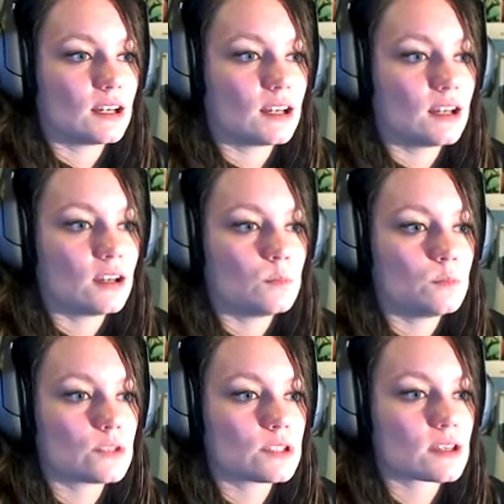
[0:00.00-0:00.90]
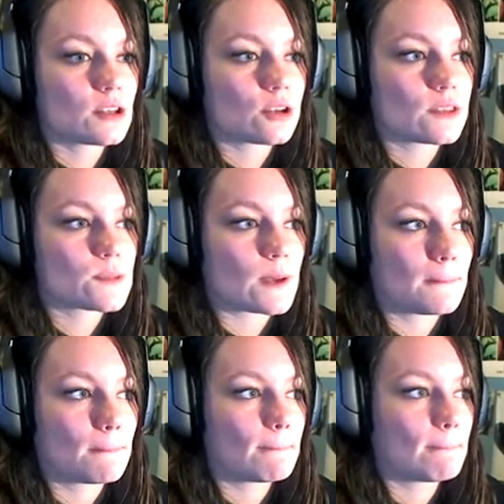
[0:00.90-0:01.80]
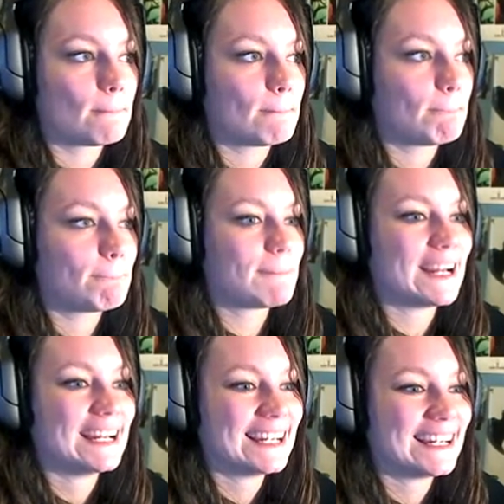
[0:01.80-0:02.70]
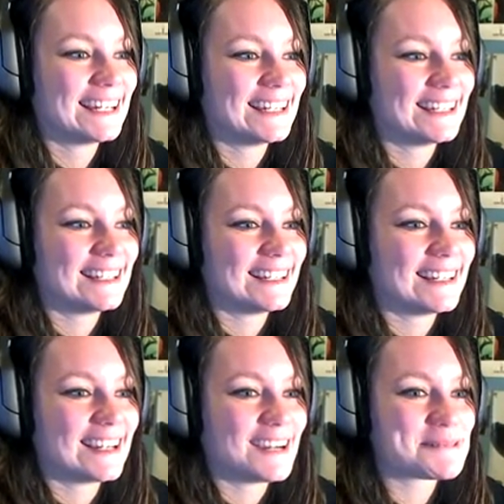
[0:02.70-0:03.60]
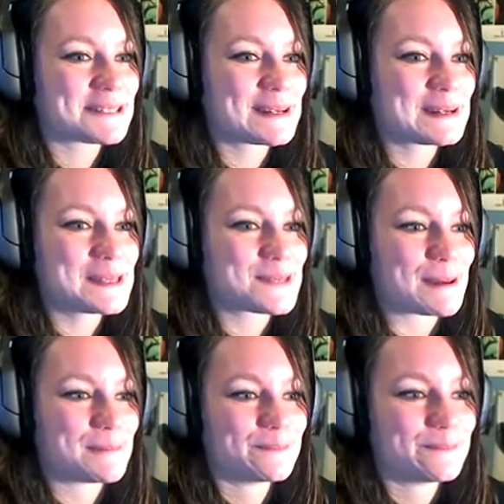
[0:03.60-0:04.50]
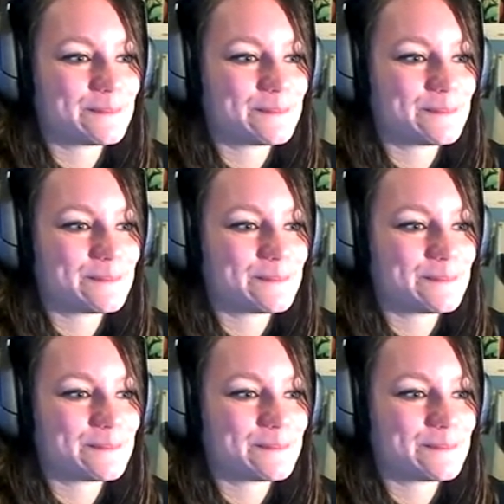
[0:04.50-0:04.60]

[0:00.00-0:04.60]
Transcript: I'm just gonna go this way. I'm just gonna go this way.